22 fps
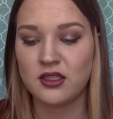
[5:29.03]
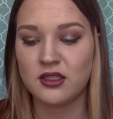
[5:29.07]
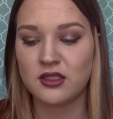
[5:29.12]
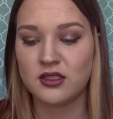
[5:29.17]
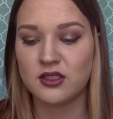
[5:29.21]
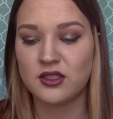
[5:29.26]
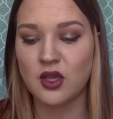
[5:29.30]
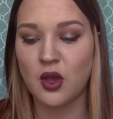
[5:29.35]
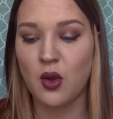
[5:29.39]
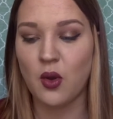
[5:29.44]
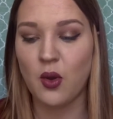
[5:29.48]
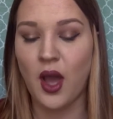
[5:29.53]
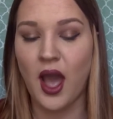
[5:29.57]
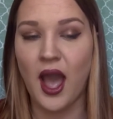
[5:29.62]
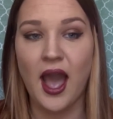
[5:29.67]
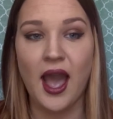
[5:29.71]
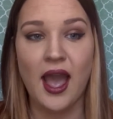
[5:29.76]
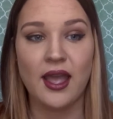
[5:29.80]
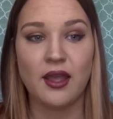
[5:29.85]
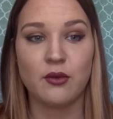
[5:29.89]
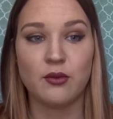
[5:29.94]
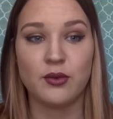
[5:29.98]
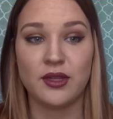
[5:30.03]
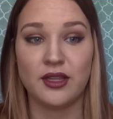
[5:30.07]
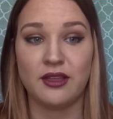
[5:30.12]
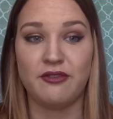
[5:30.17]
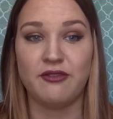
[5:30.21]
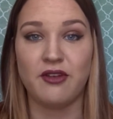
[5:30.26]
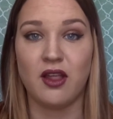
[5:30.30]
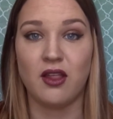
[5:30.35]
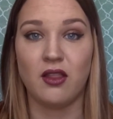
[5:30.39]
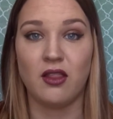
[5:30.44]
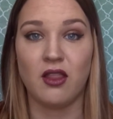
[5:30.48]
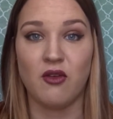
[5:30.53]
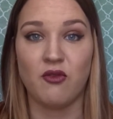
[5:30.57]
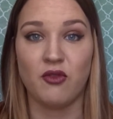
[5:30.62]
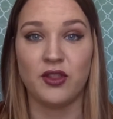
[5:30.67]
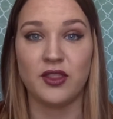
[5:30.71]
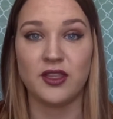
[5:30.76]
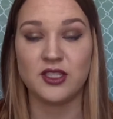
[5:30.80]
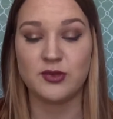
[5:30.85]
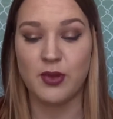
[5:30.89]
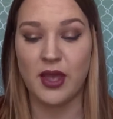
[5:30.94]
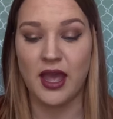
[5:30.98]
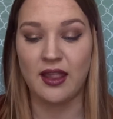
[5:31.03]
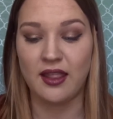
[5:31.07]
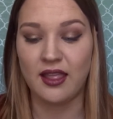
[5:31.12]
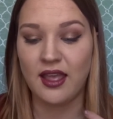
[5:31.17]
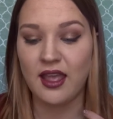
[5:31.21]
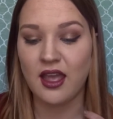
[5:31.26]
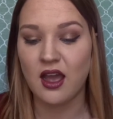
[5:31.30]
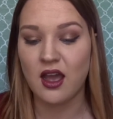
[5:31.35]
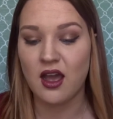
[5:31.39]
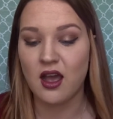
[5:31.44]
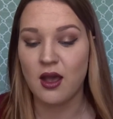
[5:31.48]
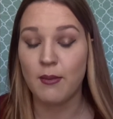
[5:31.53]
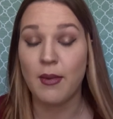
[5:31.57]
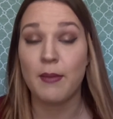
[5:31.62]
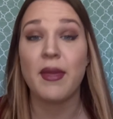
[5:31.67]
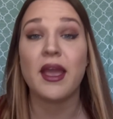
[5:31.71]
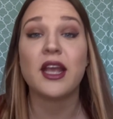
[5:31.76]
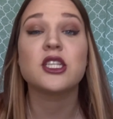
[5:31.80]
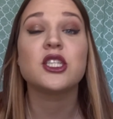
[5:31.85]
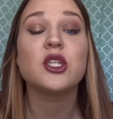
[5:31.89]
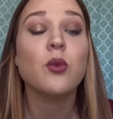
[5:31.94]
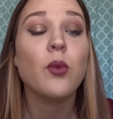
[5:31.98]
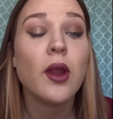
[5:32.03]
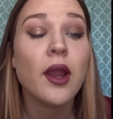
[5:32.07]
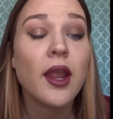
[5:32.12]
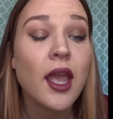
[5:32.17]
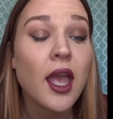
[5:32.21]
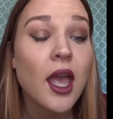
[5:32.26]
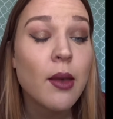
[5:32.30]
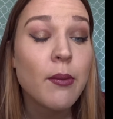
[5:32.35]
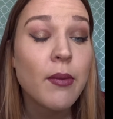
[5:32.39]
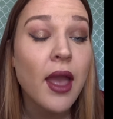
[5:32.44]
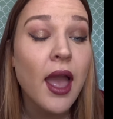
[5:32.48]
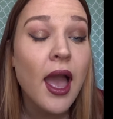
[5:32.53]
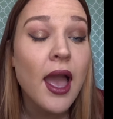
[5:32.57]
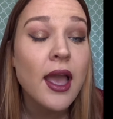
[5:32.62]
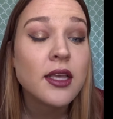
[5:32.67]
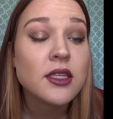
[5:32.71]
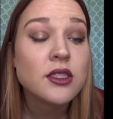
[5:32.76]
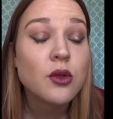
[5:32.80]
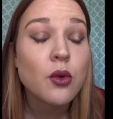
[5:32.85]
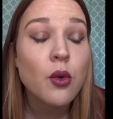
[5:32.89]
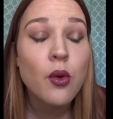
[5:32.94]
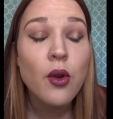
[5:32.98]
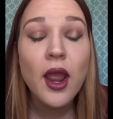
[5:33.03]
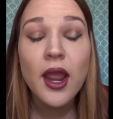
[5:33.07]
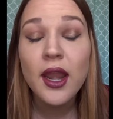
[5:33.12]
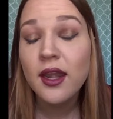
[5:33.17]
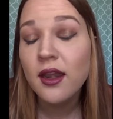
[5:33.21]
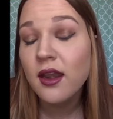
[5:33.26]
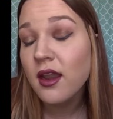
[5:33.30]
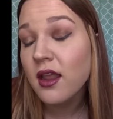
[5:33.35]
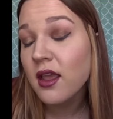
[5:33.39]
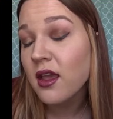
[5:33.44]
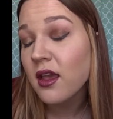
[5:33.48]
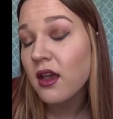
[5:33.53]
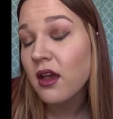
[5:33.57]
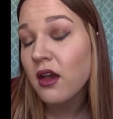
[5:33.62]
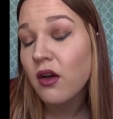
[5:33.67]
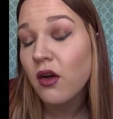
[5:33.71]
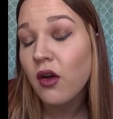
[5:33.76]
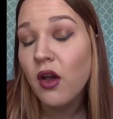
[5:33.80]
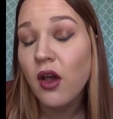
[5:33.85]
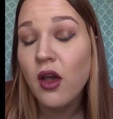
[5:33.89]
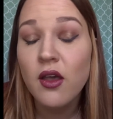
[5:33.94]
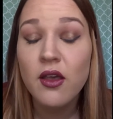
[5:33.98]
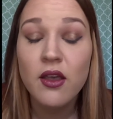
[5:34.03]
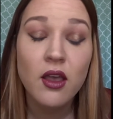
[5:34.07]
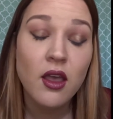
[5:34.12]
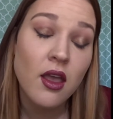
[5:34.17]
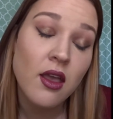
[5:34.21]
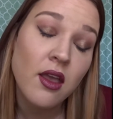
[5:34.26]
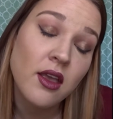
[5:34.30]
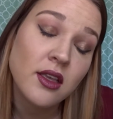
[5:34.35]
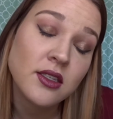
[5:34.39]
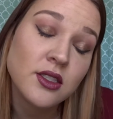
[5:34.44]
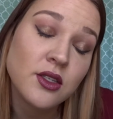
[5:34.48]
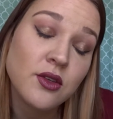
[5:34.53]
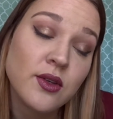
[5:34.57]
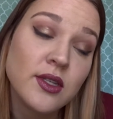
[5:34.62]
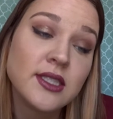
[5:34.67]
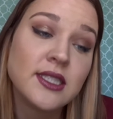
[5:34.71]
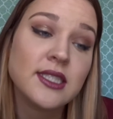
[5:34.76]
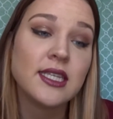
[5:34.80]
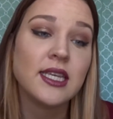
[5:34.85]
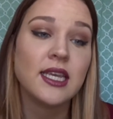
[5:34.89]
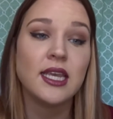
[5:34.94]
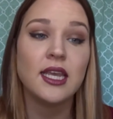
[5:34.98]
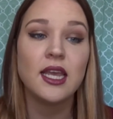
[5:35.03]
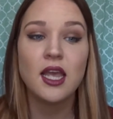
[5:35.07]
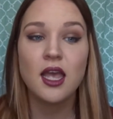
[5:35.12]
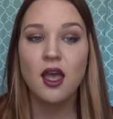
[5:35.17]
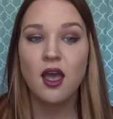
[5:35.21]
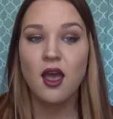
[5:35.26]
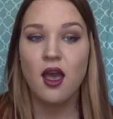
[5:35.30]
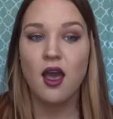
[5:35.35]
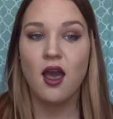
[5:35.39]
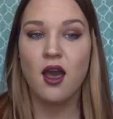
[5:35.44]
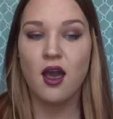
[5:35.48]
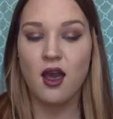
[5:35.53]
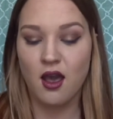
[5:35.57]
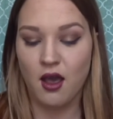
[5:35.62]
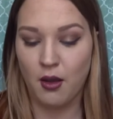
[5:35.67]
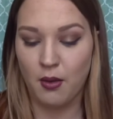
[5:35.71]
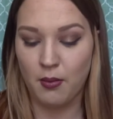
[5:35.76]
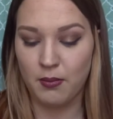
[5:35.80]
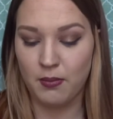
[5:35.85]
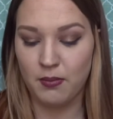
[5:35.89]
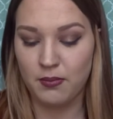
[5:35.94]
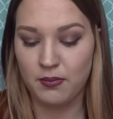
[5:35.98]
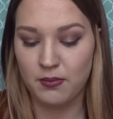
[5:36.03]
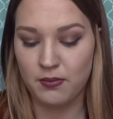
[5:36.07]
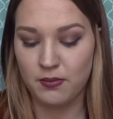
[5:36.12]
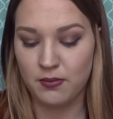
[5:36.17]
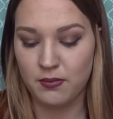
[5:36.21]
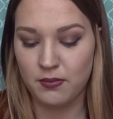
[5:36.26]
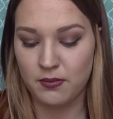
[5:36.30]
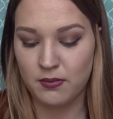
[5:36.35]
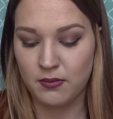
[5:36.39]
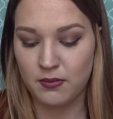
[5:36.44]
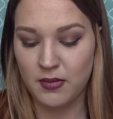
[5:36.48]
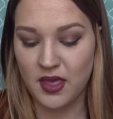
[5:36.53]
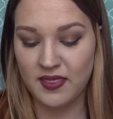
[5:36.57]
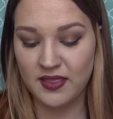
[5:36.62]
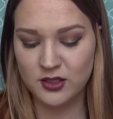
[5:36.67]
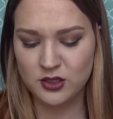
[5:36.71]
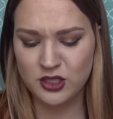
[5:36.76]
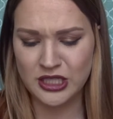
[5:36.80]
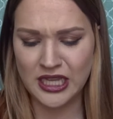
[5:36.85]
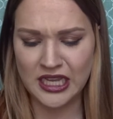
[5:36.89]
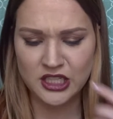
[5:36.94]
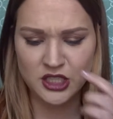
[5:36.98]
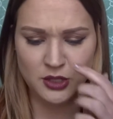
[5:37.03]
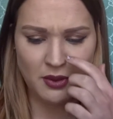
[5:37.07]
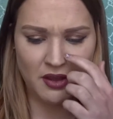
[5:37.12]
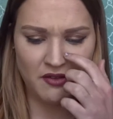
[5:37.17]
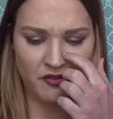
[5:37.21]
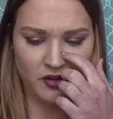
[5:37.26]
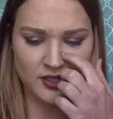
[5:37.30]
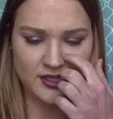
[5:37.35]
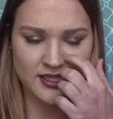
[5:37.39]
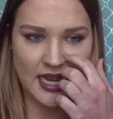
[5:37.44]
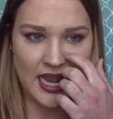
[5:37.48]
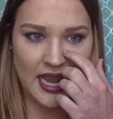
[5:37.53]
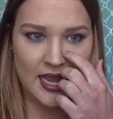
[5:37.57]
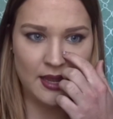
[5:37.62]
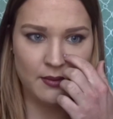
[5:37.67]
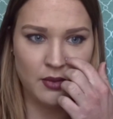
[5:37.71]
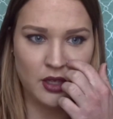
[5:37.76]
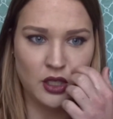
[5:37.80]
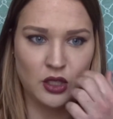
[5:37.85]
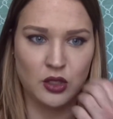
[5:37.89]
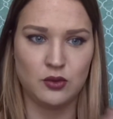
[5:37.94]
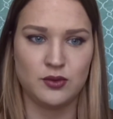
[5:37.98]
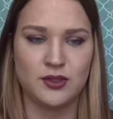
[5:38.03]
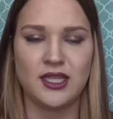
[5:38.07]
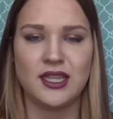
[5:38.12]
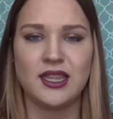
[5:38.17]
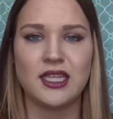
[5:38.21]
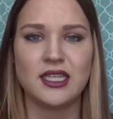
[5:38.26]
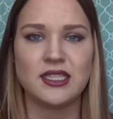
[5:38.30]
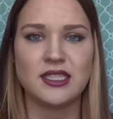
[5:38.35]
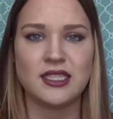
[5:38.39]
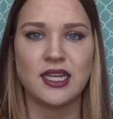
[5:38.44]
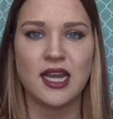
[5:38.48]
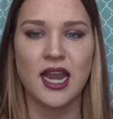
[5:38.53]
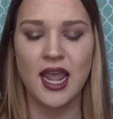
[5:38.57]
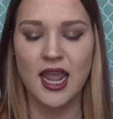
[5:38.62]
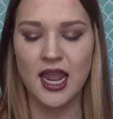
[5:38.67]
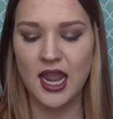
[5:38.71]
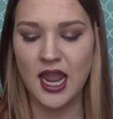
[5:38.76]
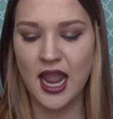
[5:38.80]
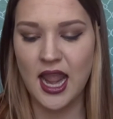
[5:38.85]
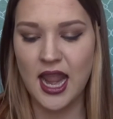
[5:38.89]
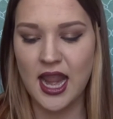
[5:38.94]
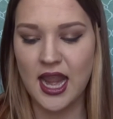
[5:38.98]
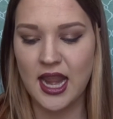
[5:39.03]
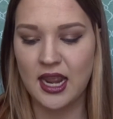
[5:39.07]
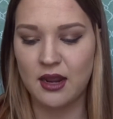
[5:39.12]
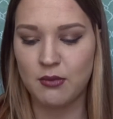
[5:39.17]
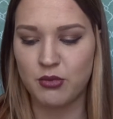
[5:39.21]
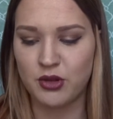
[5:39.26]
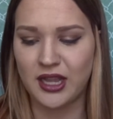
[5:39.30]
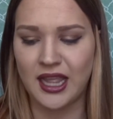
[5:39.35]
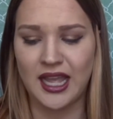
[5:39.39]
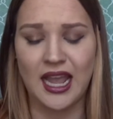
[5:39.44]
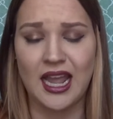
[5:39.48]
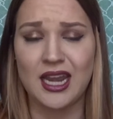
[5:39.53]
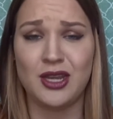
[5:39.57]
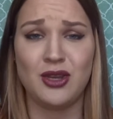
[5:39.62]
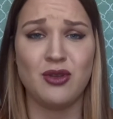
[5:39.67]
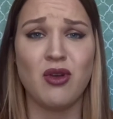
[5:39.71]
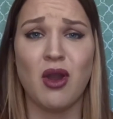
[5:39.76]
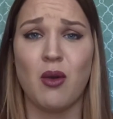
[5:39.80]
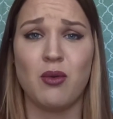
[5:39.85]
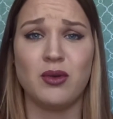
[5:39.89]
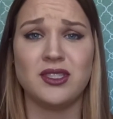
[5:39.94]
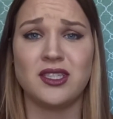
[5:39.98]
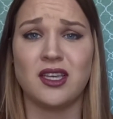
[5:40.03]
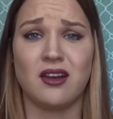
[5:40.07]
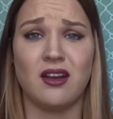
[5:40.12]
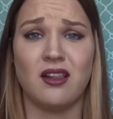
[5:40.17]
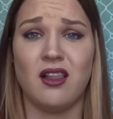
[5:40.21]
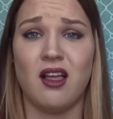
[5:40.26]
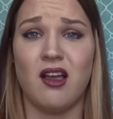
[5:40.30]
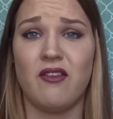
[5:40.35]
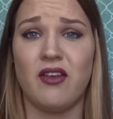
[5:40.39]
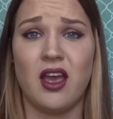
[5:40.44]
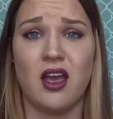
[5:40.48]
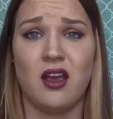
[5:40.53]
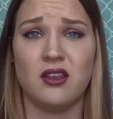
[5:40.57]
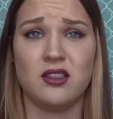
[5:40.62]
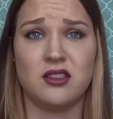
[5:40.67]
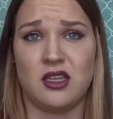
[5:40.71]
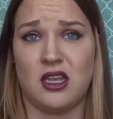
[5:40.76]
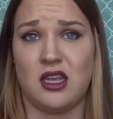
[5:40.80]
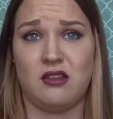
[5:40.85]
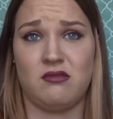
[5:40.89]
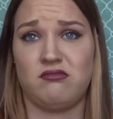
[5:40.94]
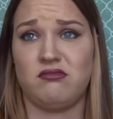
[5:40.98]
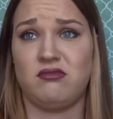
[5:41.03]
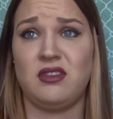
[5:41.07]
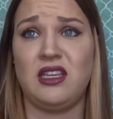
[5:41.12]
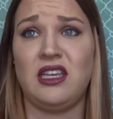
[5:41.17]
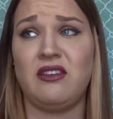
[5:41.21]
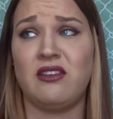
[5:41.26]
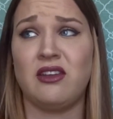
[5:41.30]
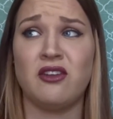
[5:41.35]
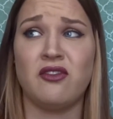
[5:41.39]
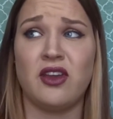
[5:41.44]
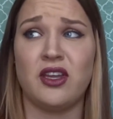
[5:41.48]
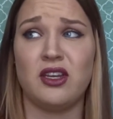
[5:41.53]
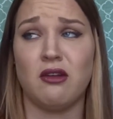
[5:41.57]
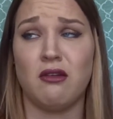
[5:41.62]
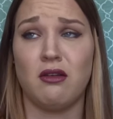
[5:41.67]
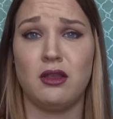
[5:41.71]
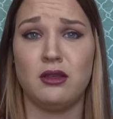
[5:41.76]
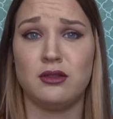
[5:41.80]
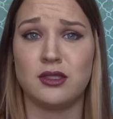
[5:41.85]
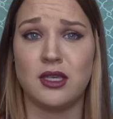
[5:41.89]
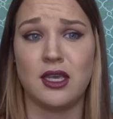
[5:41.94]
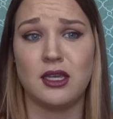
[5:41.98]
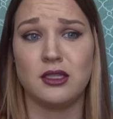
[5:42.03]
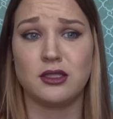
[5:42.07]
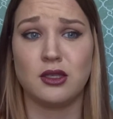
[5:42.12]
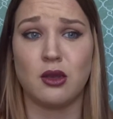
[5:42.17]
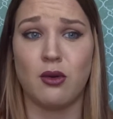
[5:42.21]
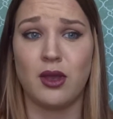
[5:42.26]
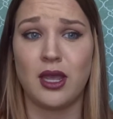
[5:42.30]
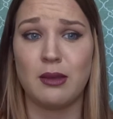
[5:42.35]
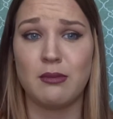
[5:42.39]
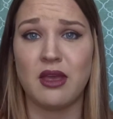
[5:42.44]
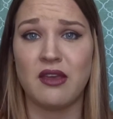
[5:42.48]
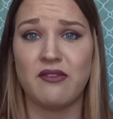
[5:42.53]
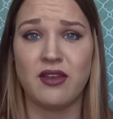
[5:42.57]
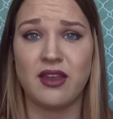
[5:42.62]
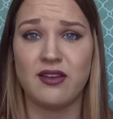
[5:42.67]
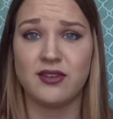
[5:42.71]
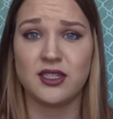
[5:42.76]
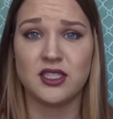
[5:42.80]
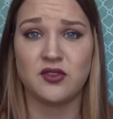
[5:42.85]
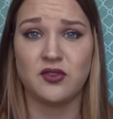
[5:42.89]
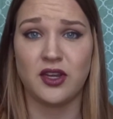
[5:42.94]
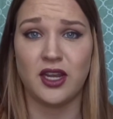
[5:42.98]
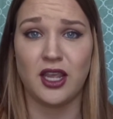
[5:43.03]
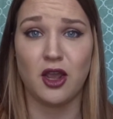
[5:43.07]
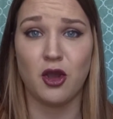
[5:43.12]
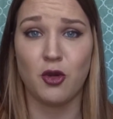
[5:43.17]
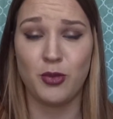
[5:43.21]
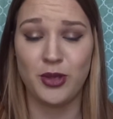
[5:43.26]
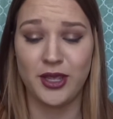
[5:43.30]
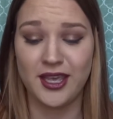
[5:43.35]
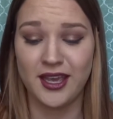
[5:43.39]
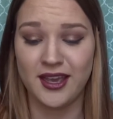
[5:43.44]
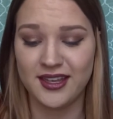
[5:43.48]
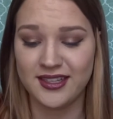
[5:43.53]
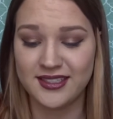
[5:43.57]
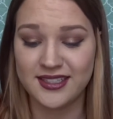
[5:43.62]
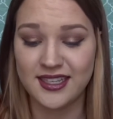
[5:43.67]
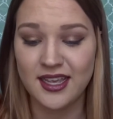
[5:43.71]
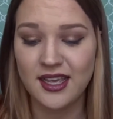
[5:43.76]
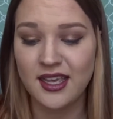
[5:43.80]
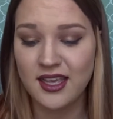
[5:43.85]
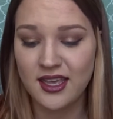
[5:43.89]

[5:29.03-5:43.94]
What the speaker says: So I really fell in love with this palette. I'm actually wearing it on my eyes right now, as you can see. And this was actually my first time using this today, but like I knew I was gonna love it. I was like, even if I don't use it, it's going in my favorites video because